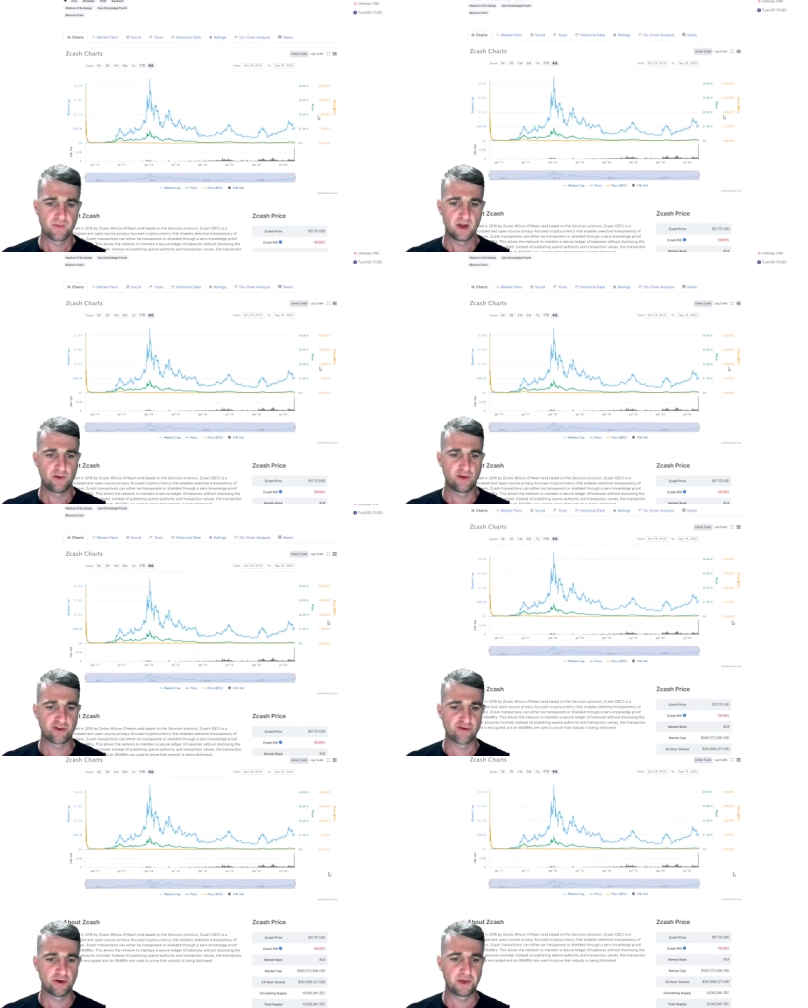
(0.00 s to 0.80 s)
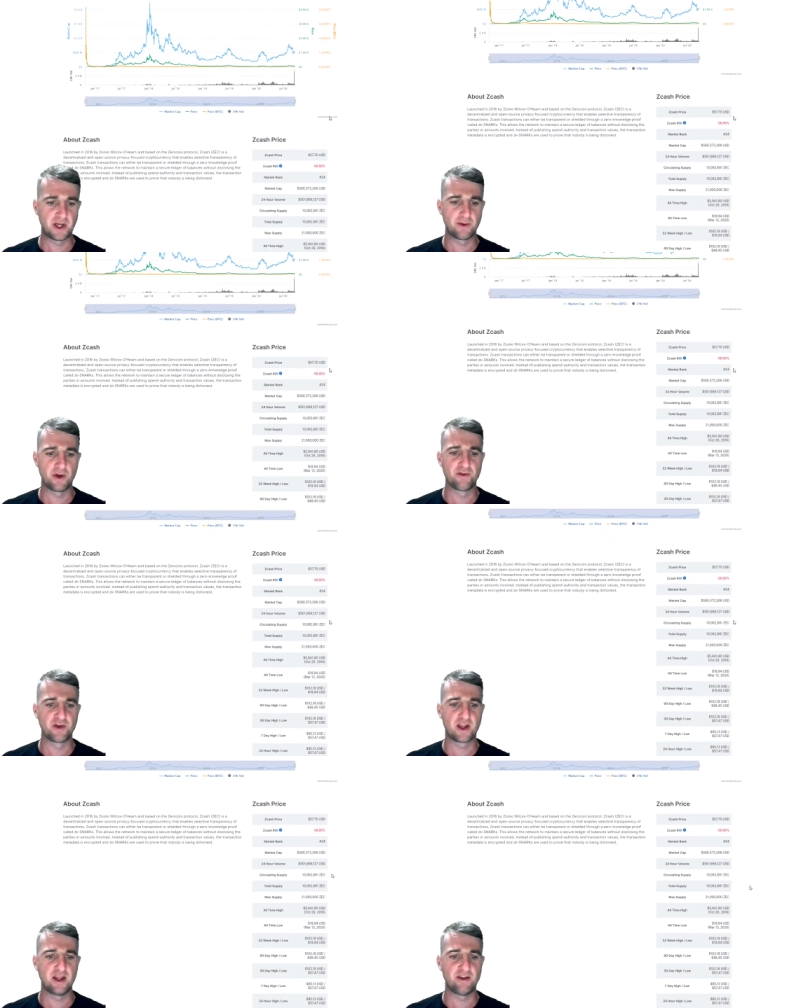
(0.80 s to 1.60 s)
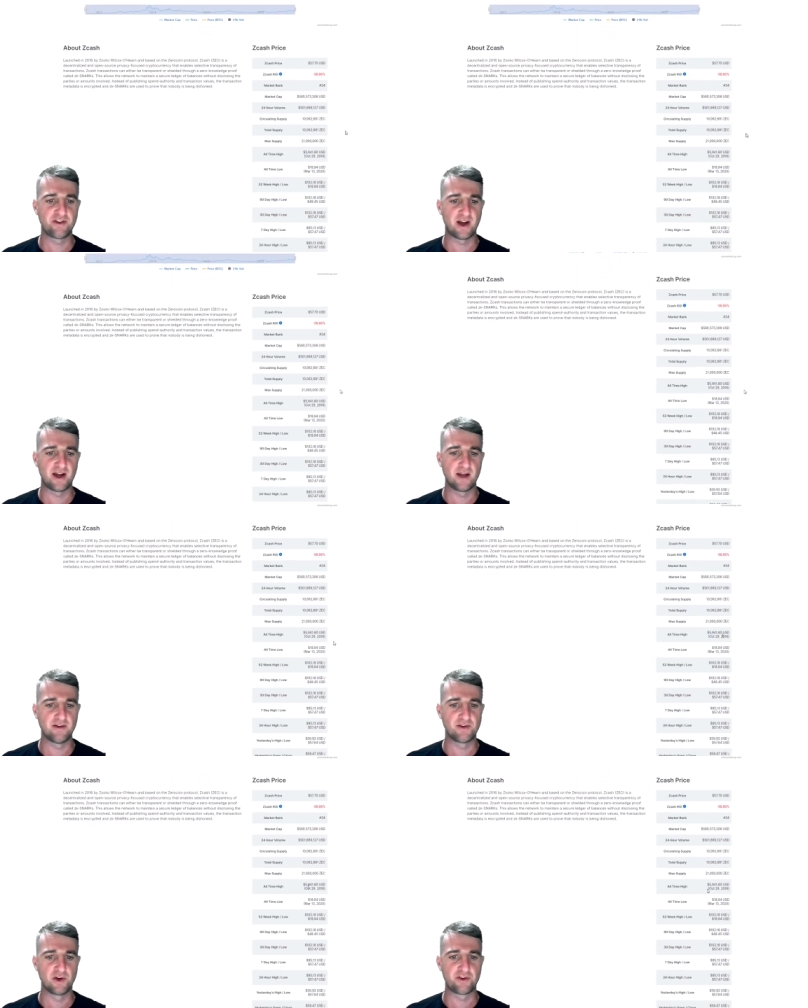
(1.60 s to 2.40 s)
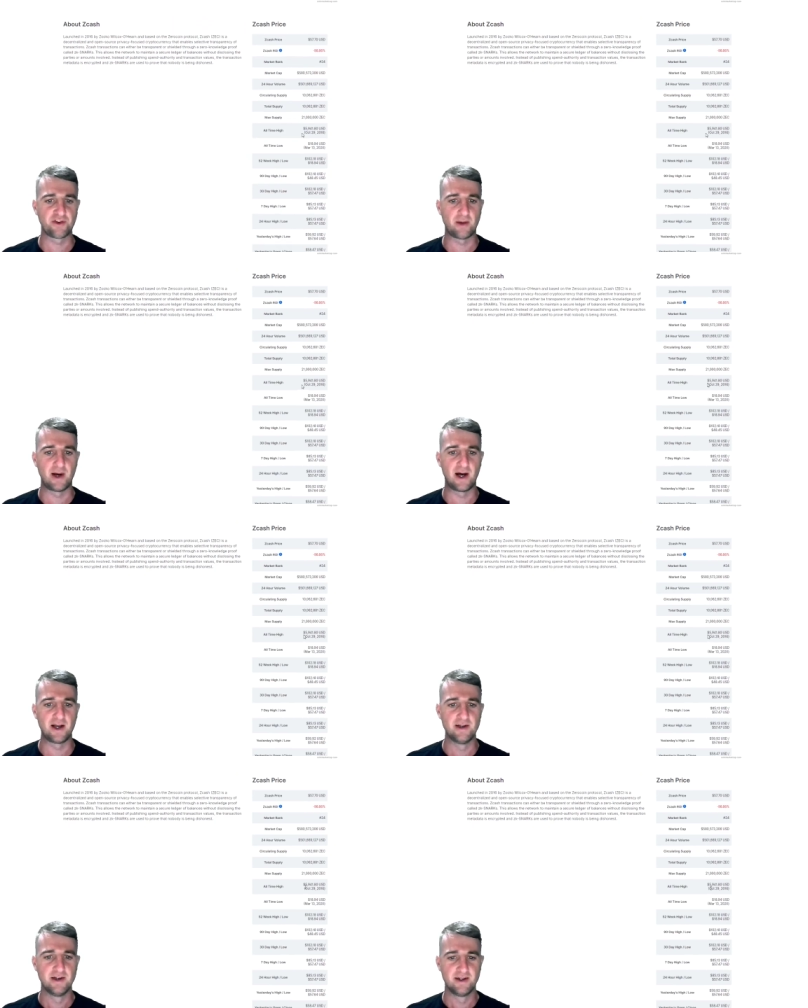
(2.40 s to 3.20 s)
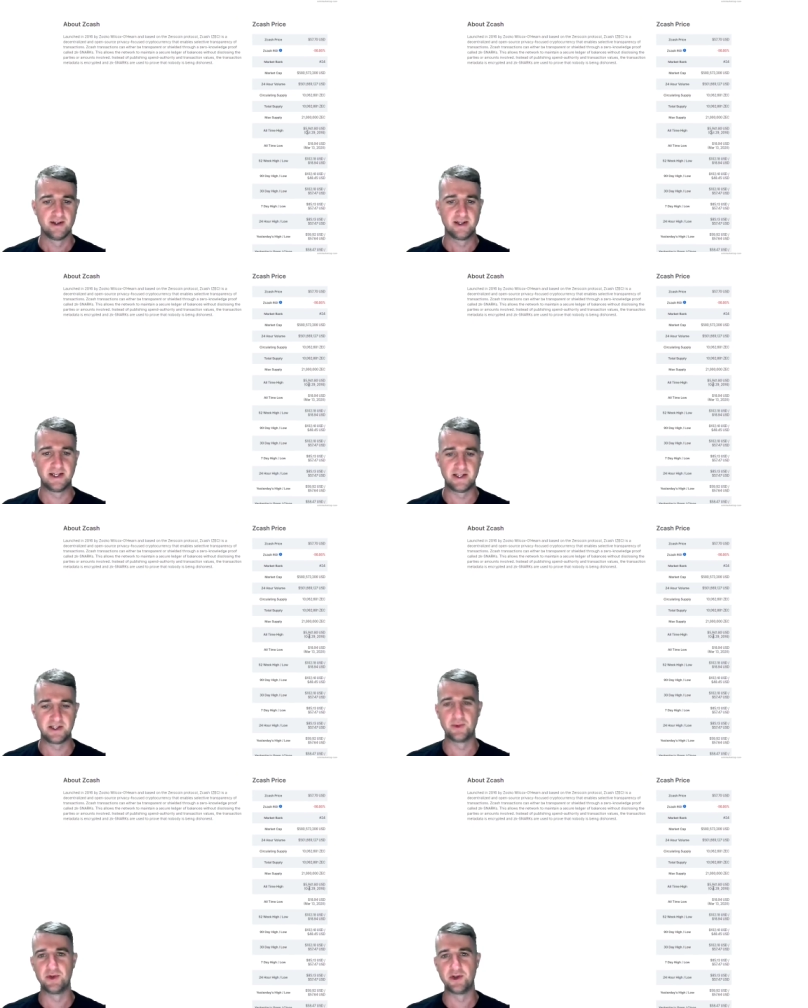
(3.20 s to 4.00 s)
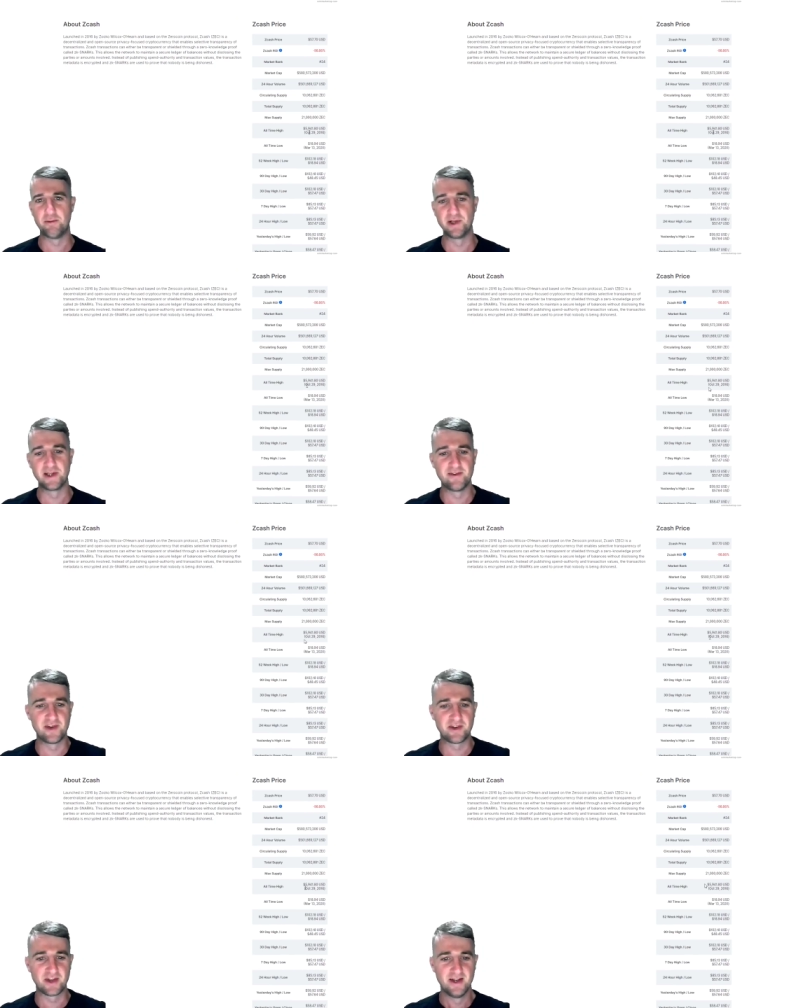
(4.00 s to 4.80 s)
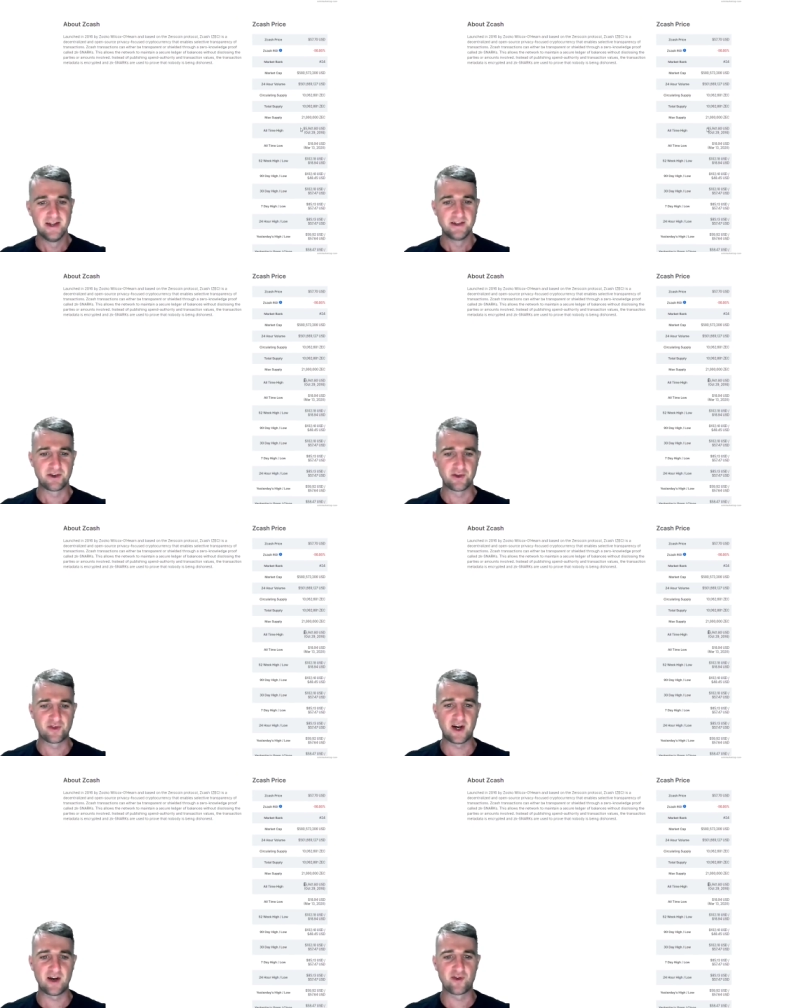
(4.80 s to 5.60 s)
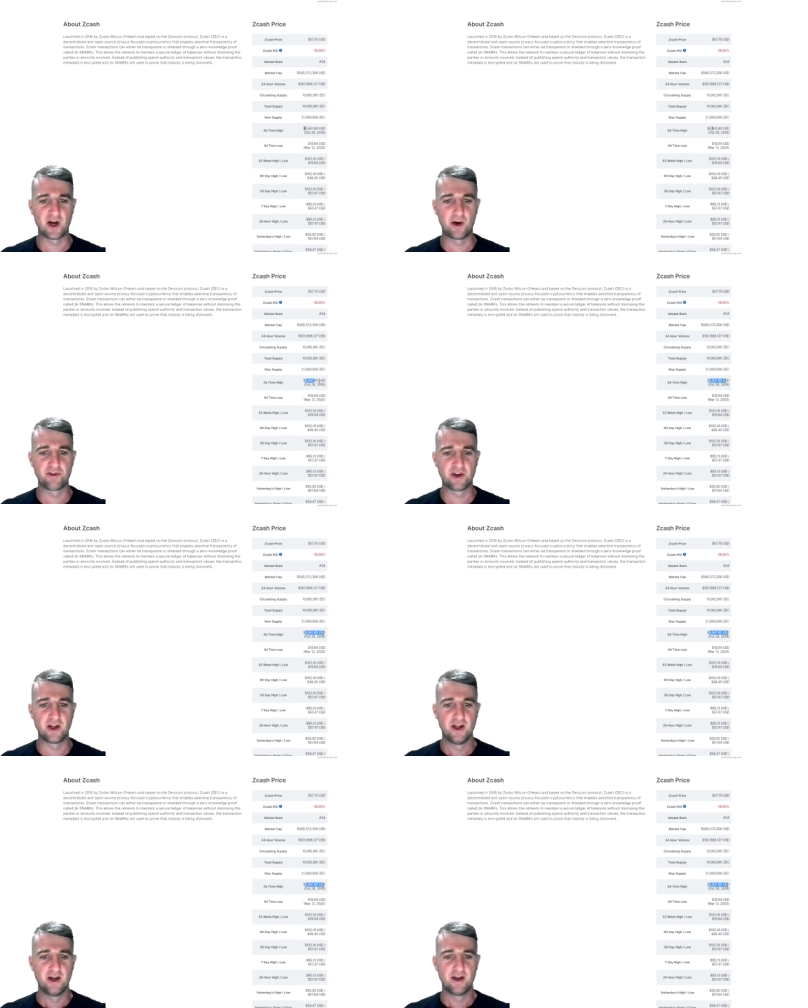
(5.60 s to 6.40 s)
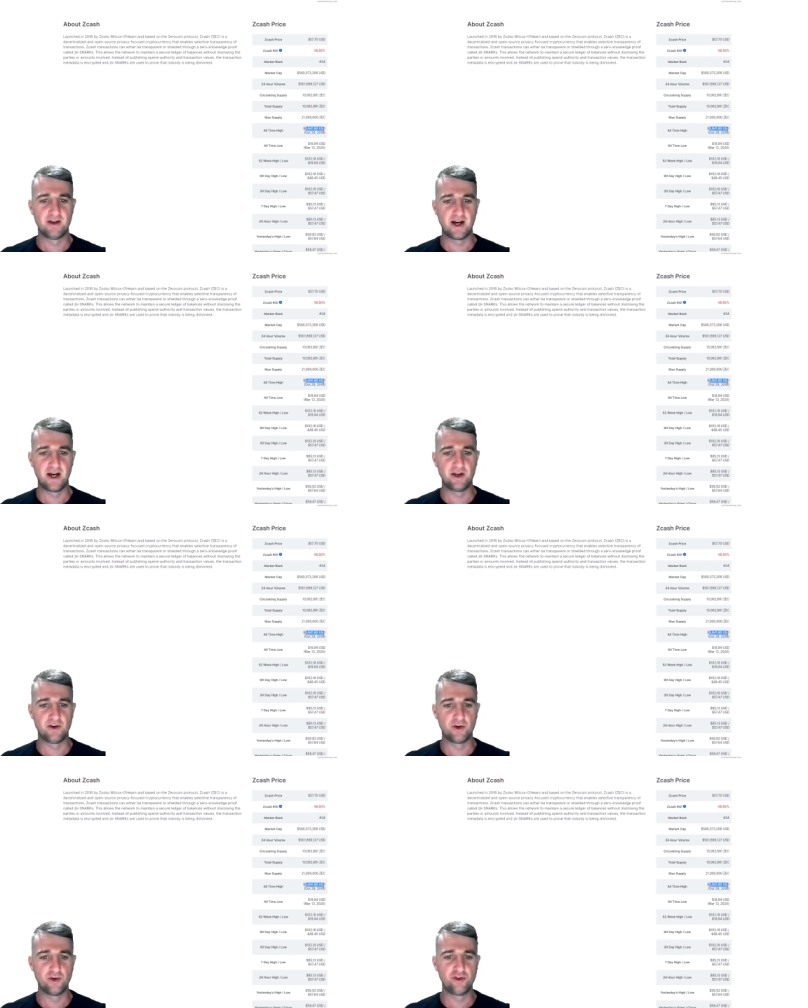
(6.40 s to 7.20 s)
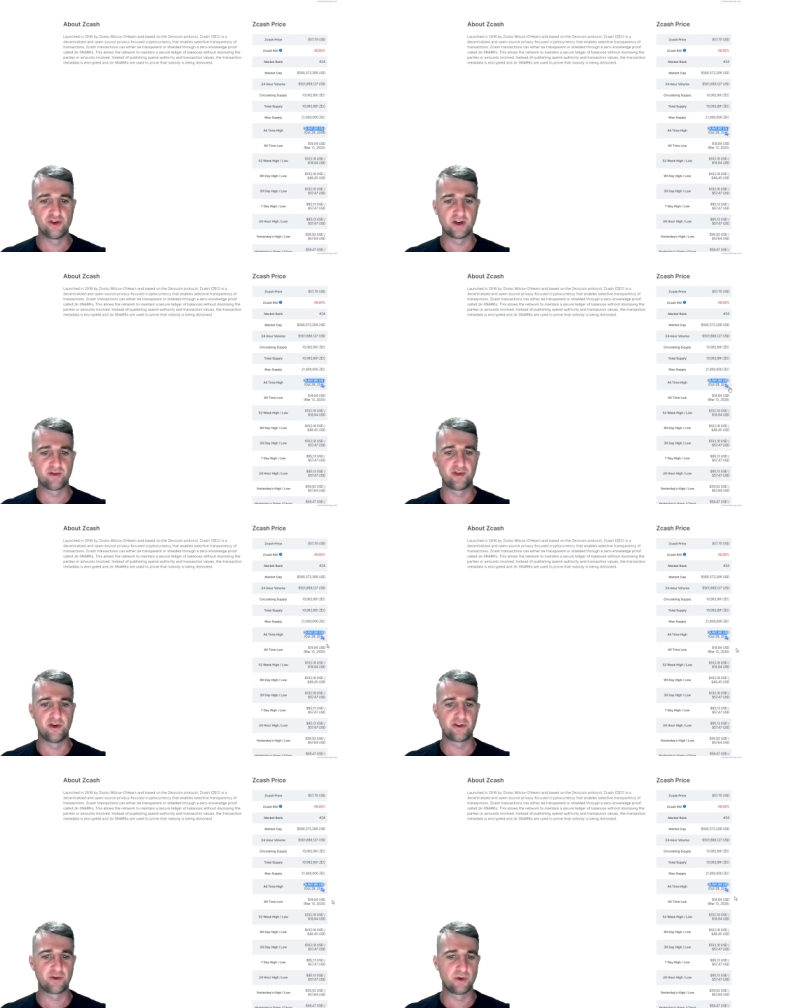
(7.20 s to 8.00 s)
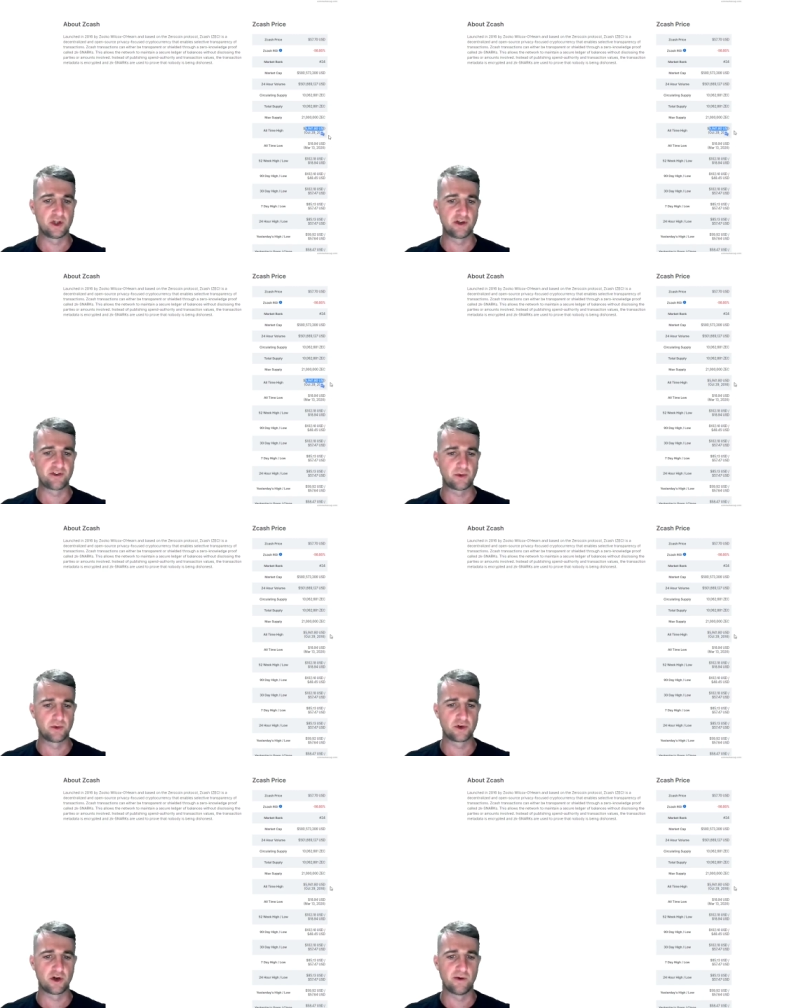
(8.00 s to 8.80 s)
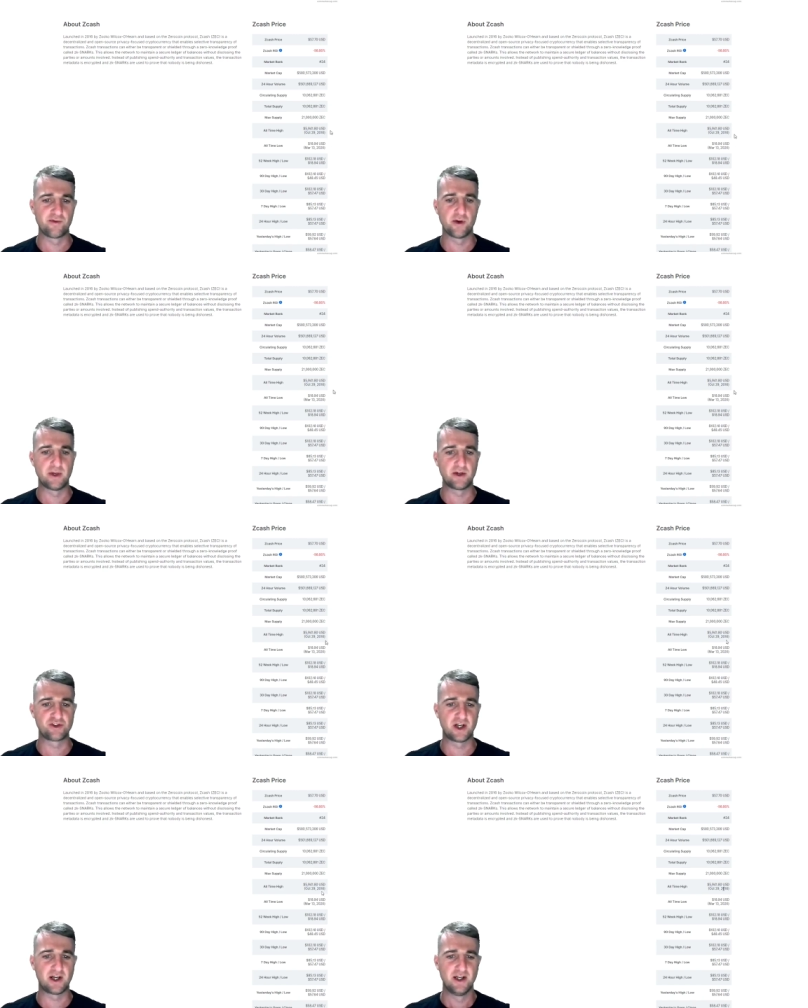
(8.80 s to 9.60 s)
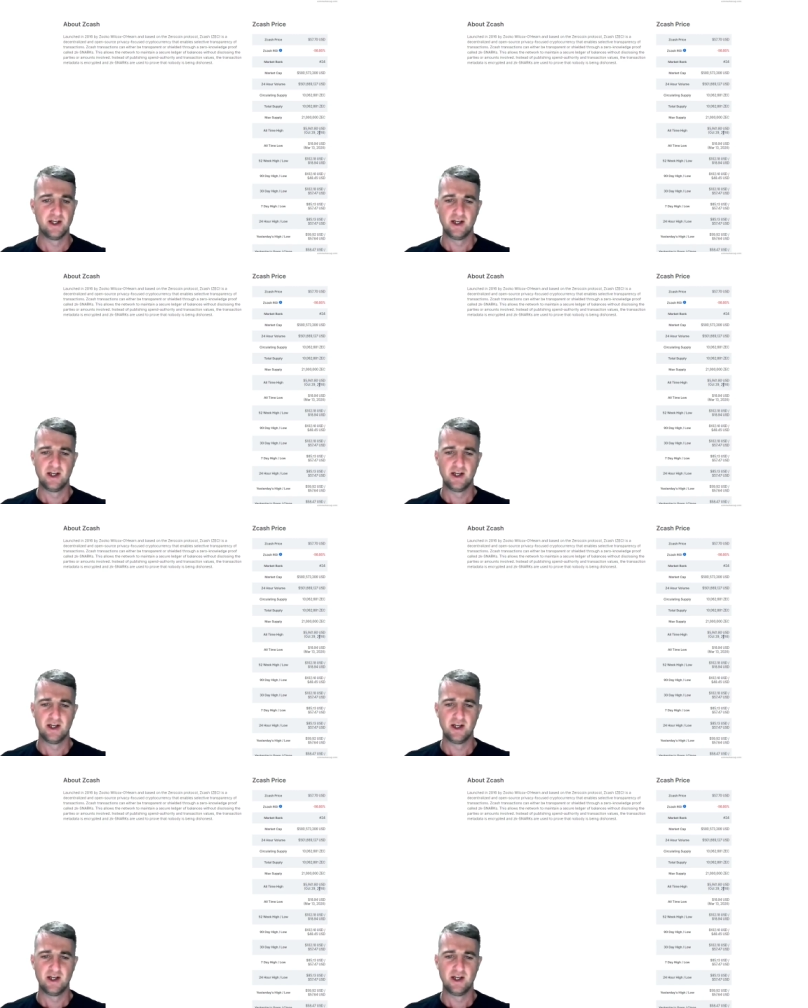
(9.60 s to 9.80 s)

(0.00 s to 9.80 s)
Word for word: If we just scroll down, another key stat here is the all-time high. And you will not believe this. So five thousand nine hundred forty-one dollars. I will confirm our chart.